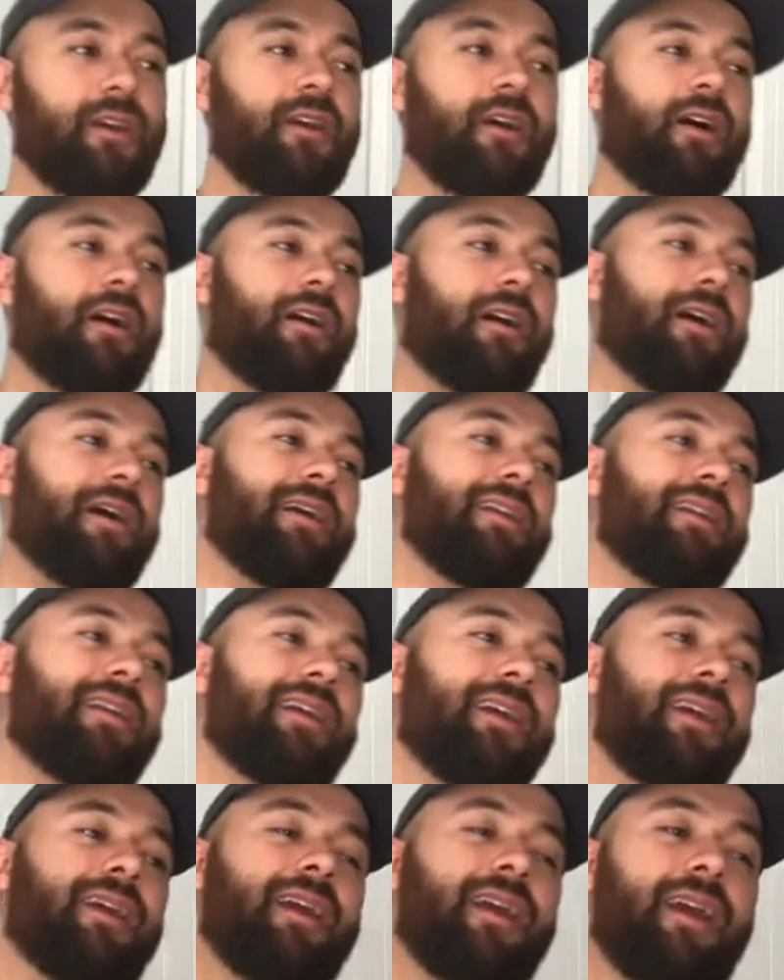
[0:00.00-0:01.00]
All right?
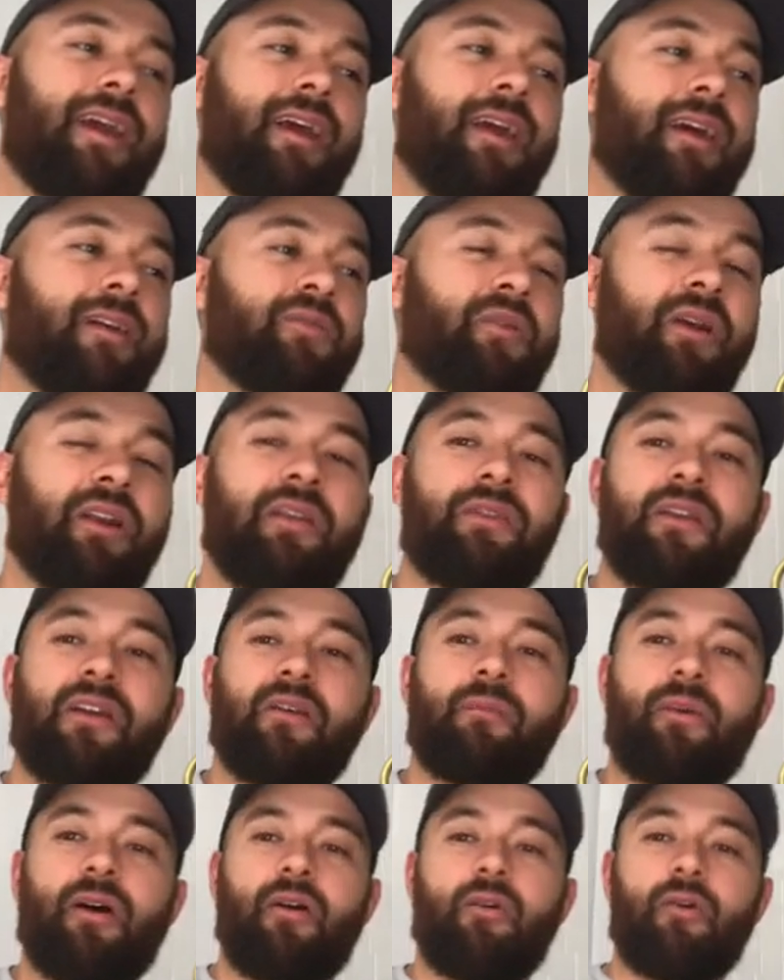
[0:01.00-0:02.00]
And we're going to think
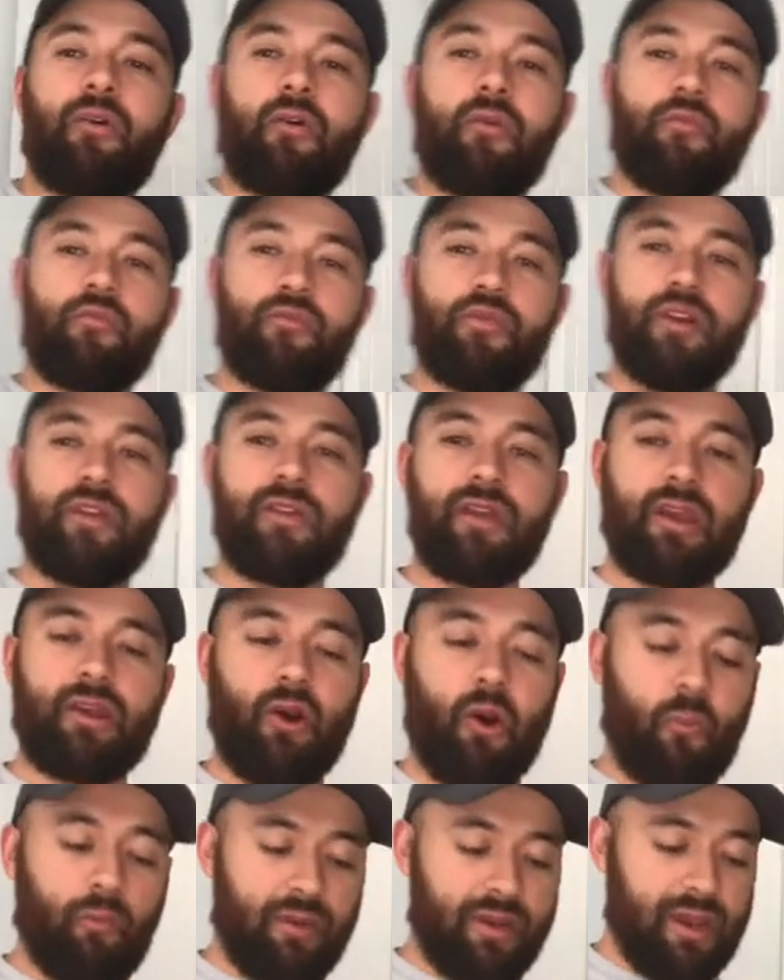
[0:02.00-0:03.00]
about breathing and
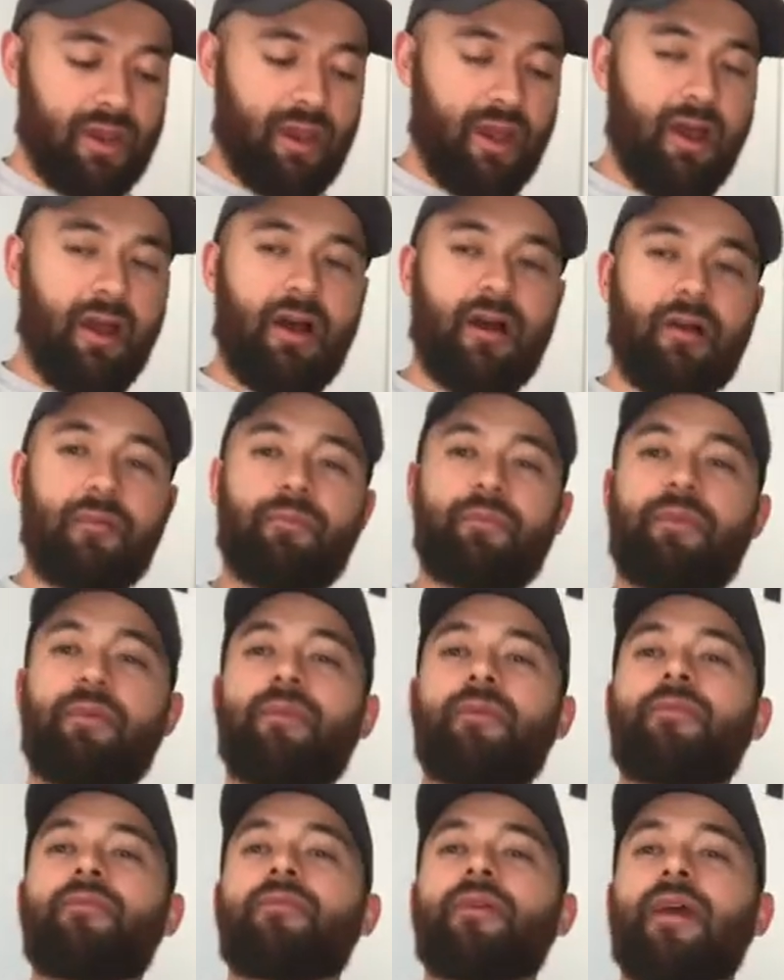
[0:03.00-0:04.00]
opening up
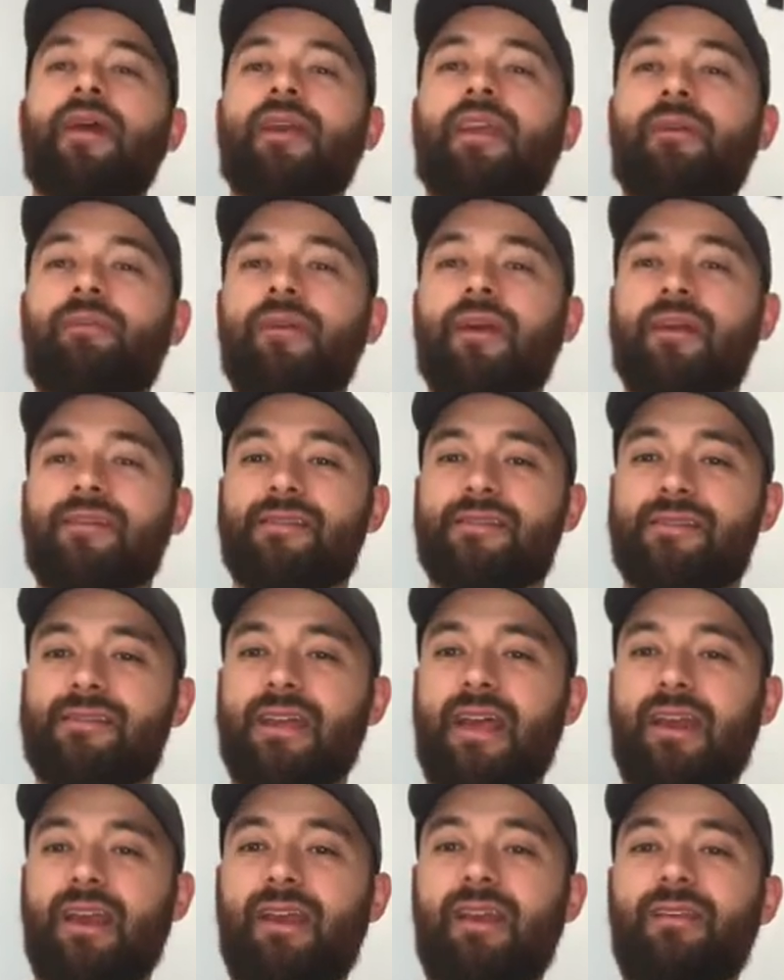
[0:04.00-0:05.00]
and keeping it
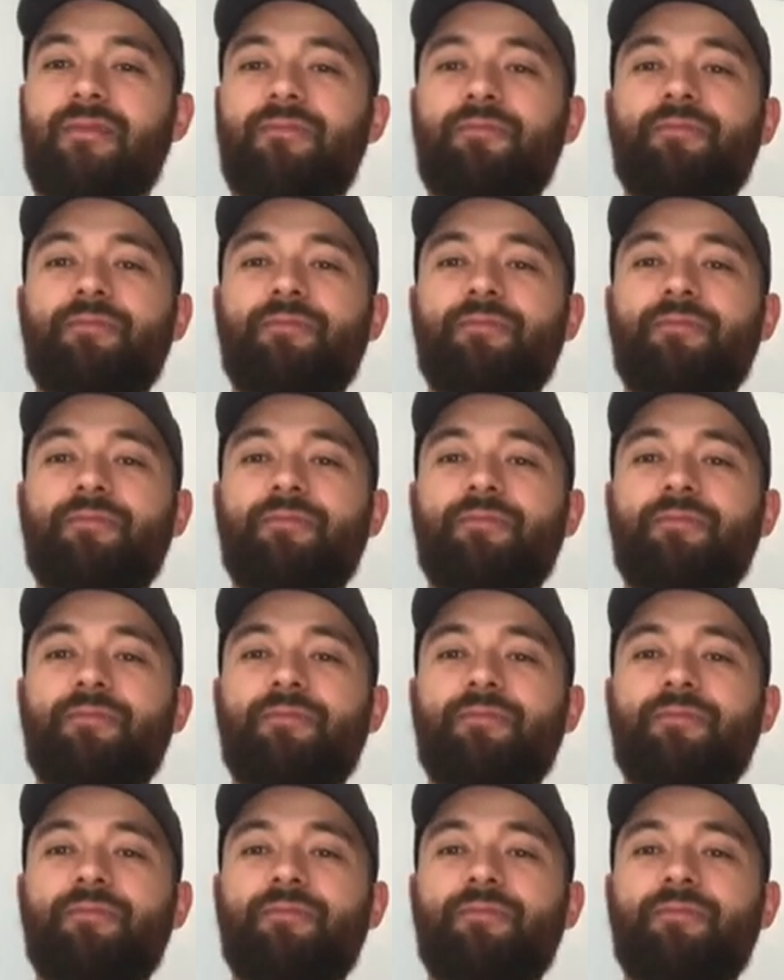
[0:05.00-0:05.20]
steady.